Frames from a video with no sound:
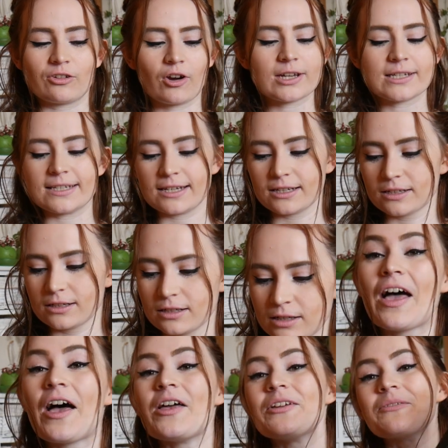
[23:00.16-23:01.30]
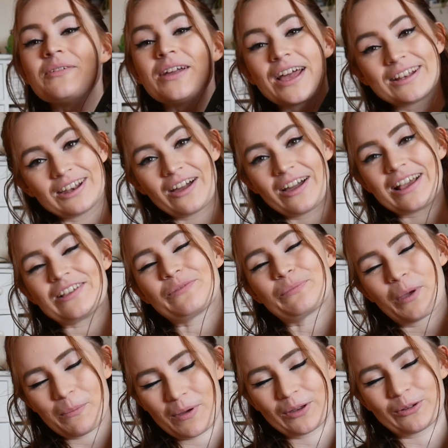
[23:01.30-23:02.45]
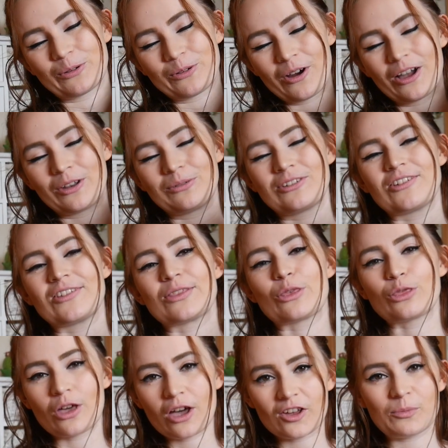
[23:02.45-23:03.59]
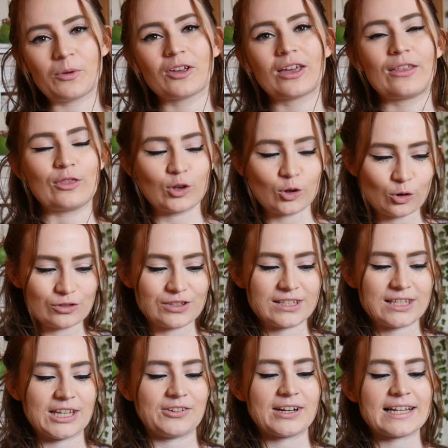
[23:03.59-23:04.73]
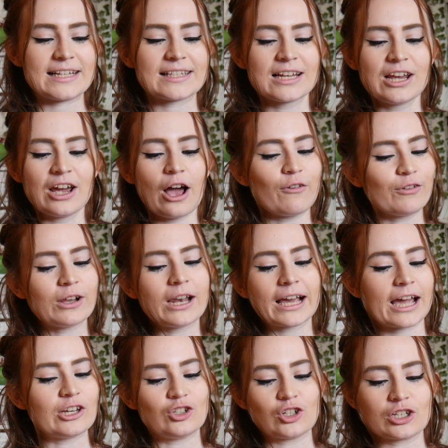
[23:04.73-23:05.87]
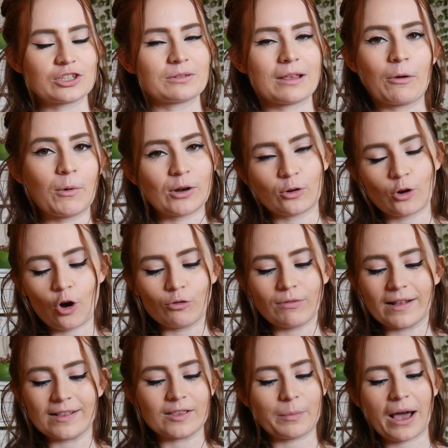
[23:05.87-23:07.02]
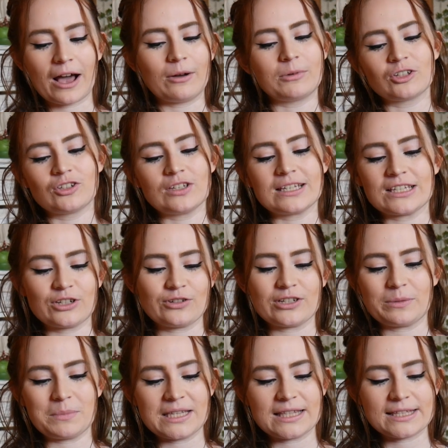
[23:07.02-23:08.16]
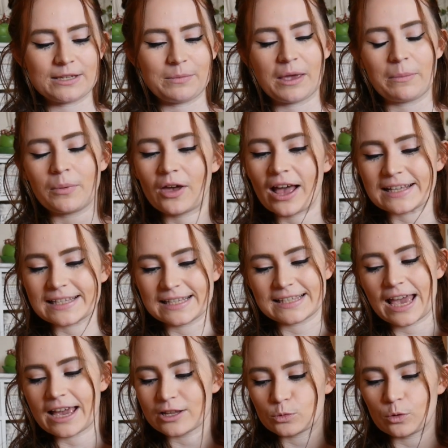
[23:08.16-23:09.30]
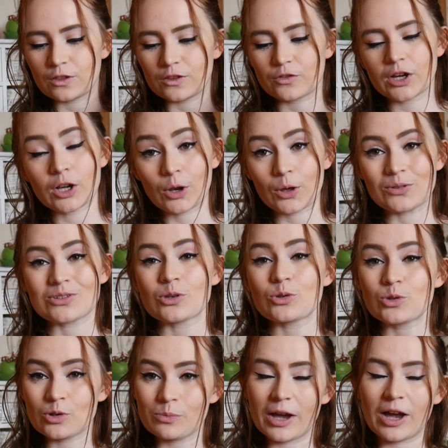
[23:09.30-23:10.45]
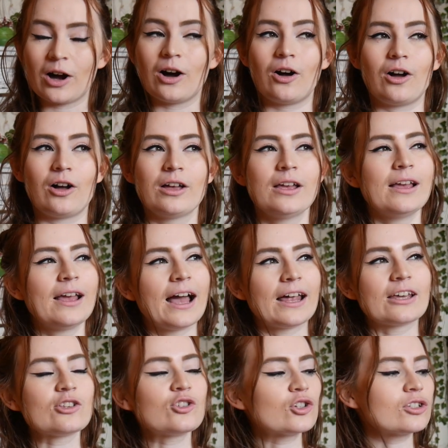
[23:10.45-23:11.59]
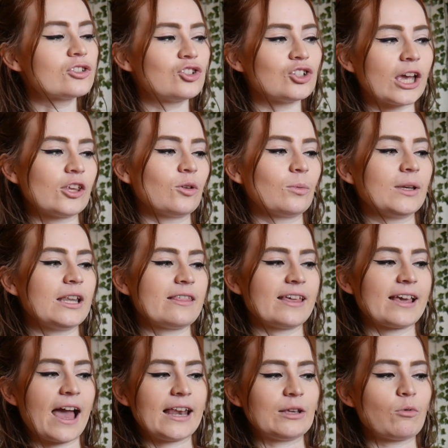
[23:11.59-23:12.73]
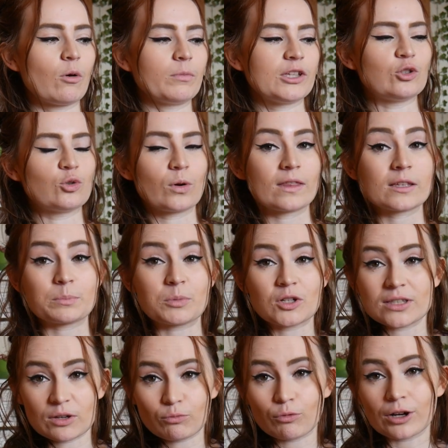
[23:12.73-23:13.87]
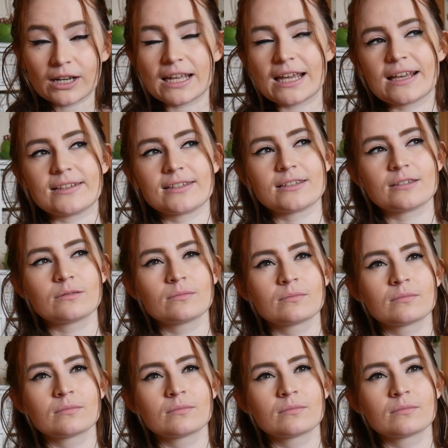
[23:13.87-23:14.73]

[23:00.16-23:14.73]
writing. And we had Lies by Michael Grant, which is the third book in the Gone series. I feel like I just like went on a whole rant about how much this series means to me, but as I say, it's one that's very close to my heart, and I just genuinely think anyone would enjoy this because there really is